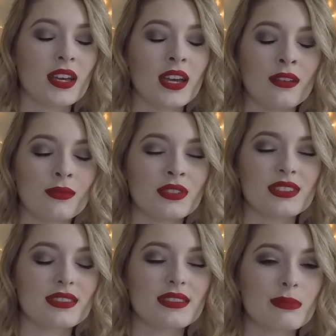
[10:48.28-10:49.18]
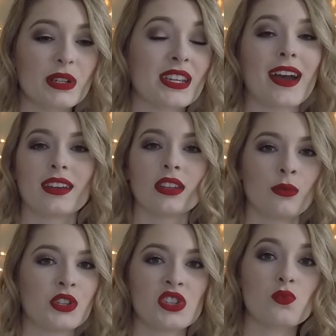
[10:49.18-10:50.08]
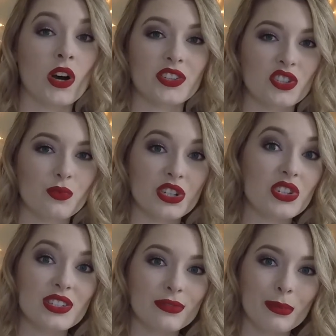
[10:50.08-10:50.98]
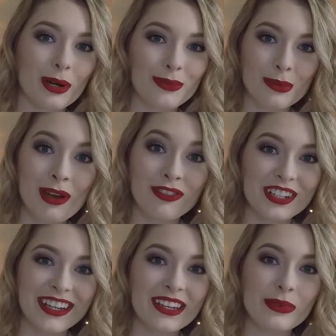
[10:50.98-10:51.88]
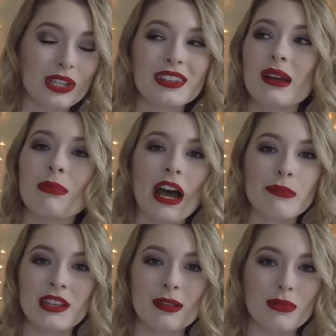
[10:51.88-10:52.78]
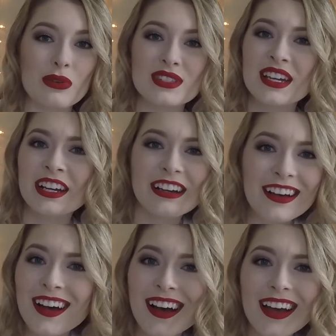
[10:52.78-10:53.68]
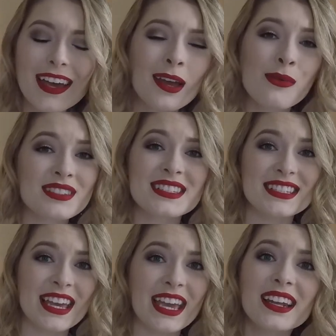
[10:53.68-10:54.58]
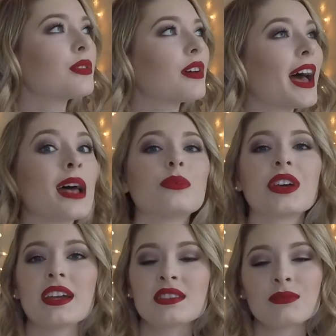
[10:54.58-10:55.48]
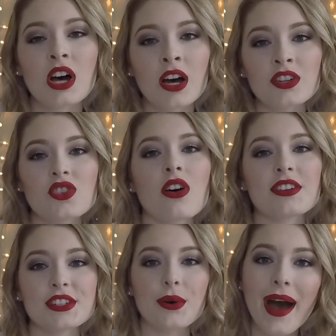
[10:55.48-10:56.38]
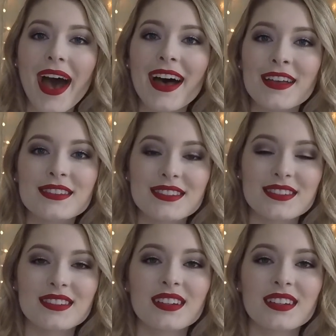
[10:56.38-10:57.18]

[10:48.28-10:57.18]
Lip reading: it was spectacular. We just watched Wishes from our room every night. We could like pipe in the music. It was insane. Animal Kingdom Lodge also has